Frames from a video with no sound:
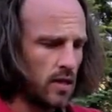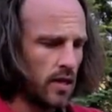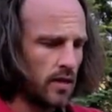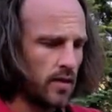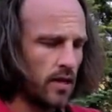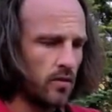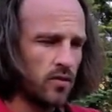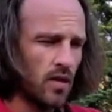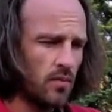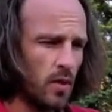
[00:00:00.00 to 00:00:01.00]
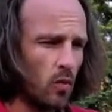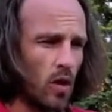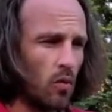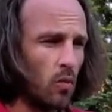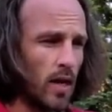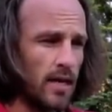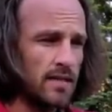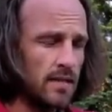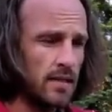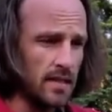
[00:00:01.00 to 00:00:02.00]
And they'll tell me, "Well, when I
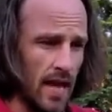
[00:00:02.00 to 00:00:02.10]
sit